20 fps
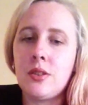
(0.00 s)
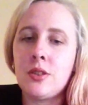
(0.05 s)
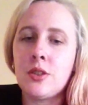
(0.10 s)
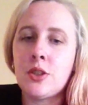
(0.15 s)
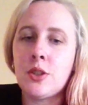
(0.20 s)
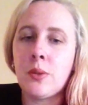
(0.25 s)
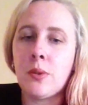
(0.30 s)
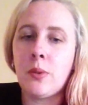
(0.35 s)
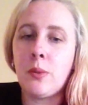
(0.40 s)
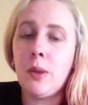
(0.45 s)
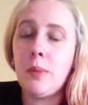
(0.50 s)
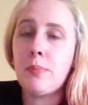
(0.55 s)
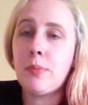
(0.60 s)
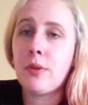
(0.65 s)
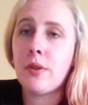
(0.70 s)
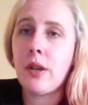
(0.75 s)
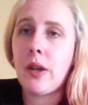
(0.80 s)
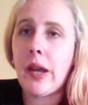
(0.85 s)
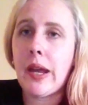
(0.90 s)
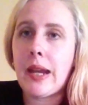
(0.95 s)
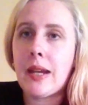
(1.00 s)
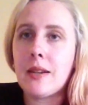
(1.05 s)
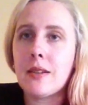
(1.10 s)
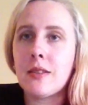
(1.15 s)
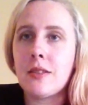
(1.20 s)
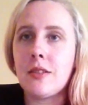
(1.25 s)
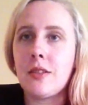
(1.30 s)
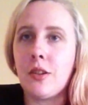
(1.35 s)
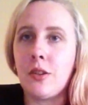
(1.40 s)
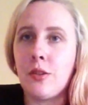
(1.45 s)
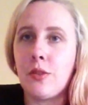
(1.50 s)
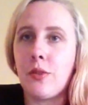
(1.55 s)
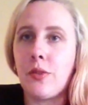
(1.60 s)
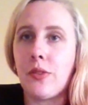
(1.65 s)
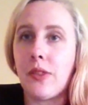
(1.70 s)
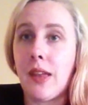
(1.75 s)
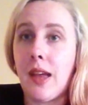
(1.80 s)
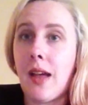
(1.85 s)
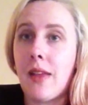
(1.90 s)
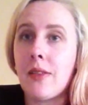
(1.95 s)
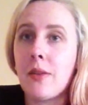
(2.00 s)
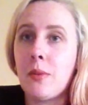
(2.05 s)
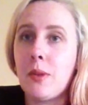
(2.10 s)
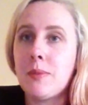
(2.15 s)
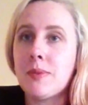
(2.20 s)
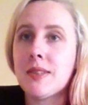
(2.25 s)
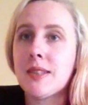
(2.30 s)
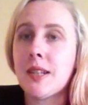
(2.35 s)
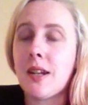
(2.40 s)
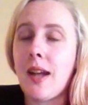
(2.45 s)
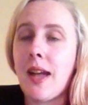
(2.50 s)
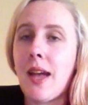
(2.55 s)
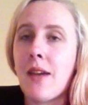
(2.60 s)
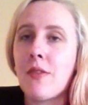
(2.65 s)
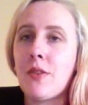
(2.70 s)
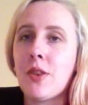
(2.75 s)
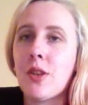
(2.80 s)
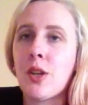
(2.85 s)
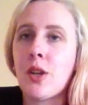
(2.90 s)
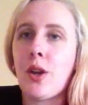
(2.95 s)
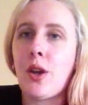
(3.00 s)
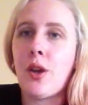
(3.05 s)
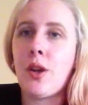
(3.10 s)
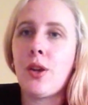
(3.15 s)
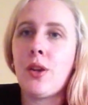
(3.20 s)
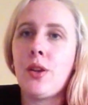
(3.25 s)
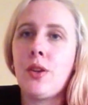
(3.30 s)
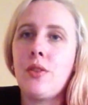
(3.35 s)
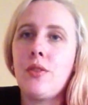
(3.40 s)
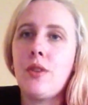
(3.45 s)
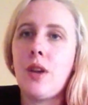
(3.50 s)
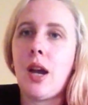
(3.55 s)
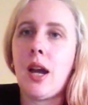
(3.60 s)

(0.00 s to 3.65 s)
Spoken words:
do a whip parade of the other whips that I have on the go.